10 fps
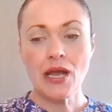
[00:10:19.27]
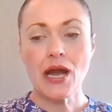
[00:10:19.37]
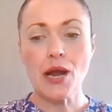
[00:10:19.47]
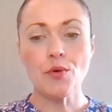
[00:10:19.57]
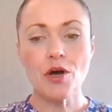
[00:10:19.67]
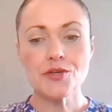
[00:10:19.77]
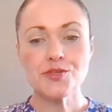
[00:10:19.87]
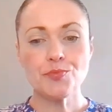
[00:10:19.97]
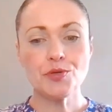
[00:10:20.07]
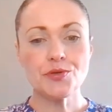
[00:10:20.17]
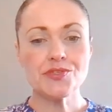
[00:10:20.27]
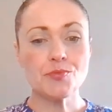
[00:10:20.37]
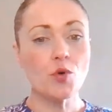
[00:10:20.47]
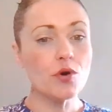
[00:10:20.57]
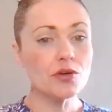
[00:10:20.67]
I will also pull
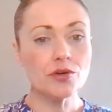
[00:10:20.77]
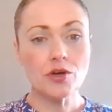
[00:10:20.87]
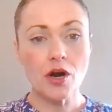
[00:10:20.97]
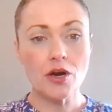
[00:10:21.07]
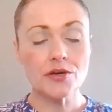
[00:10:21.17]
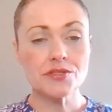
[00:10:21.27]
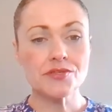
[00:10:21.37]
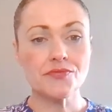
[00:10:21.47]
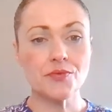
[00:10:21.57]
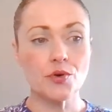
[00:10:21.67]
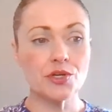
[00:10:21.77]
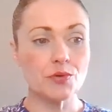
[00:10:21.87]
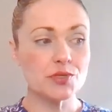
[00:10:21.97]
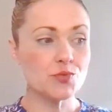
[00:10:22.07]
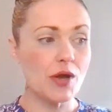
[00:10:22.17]
some oracle cards for
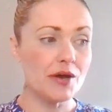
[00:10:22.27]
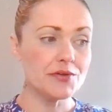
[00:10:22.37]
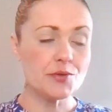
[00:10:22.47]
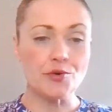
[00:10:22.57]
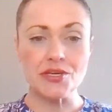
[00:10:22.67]
you as well to